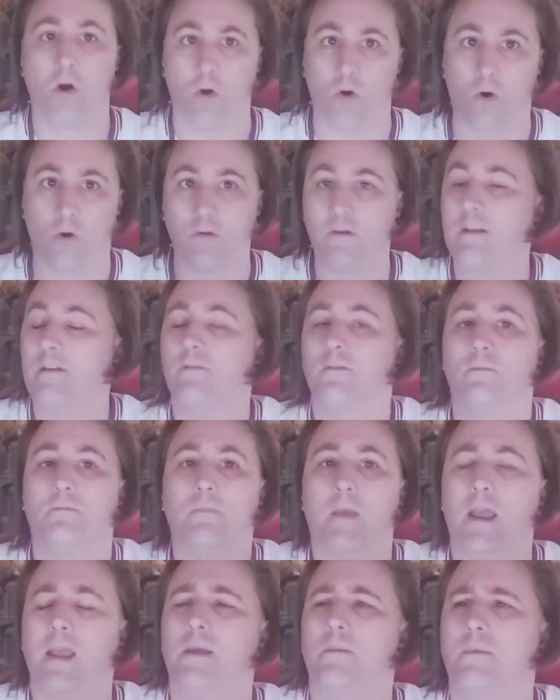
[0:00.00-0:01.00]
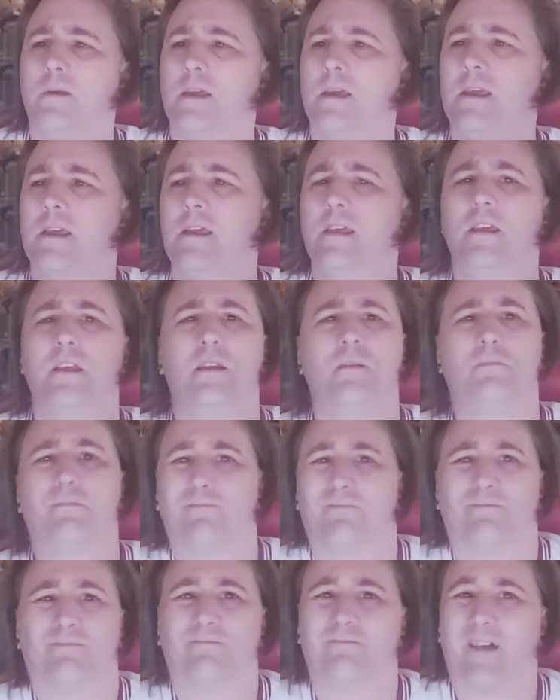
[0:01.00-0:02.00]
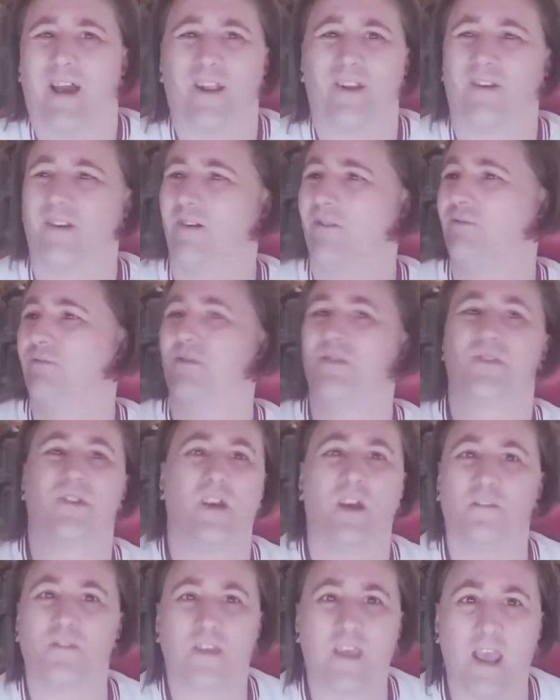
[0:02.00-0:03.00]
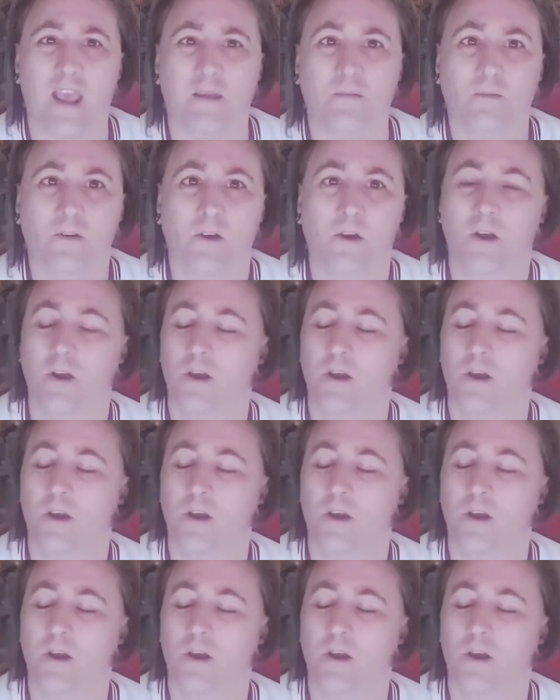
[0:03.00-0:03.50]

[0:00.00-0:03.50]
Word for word: or even maybe, I don't know, reserves game.